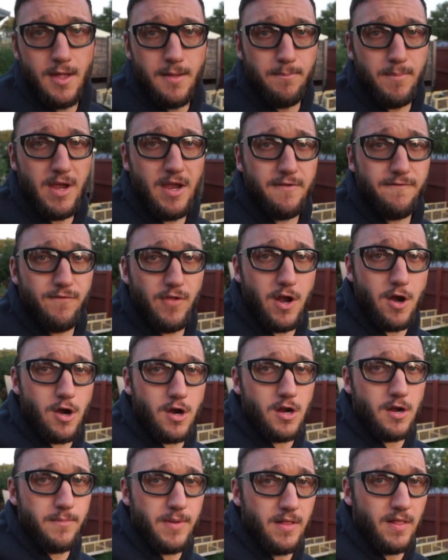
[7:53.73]
Me and Flair are
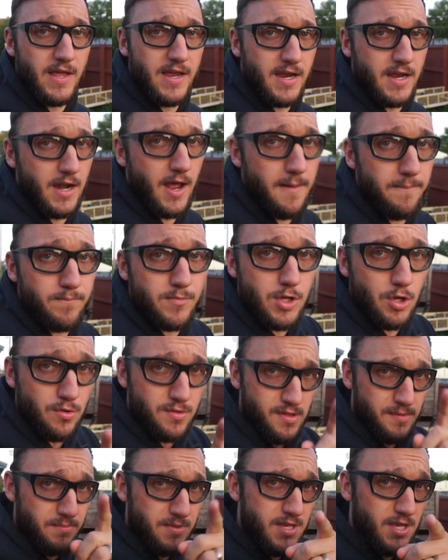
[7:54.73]
going to be linking up, doing
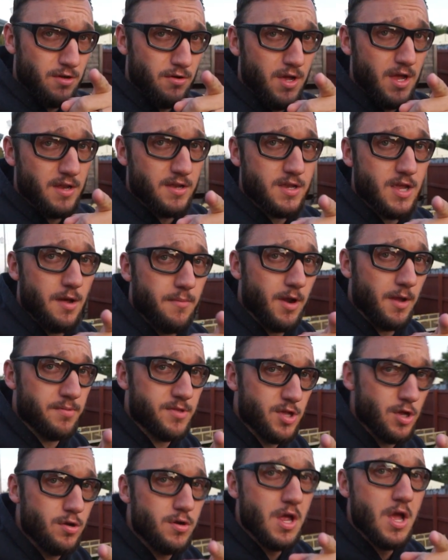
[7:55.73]
some teal hunting coming up
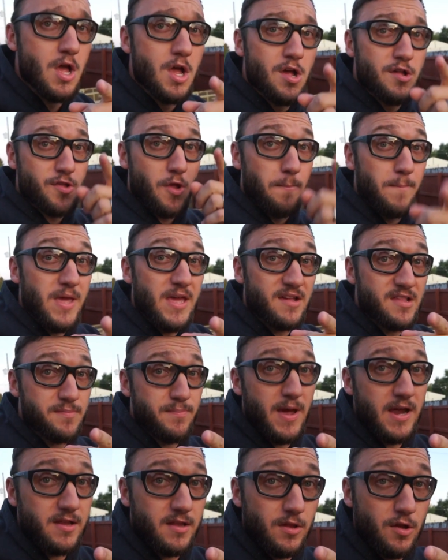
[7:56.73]
soon, so be
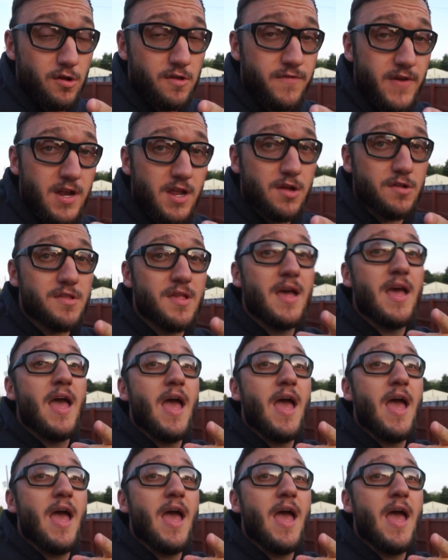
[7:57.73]
expecting those videos.